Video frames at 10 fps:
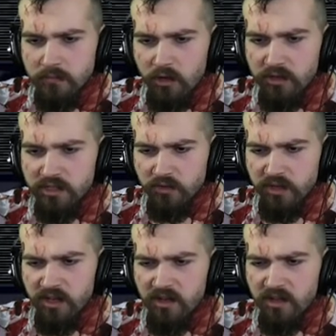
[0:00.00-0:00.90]
Okay, so we
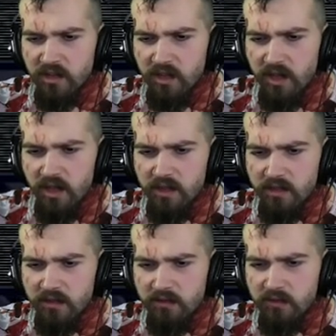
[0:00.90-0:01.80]
needed to
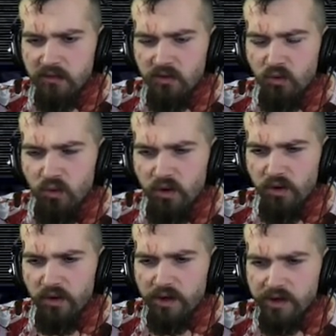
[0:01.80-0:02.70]
head
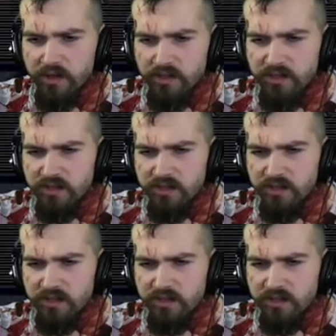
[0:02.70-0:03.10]
towards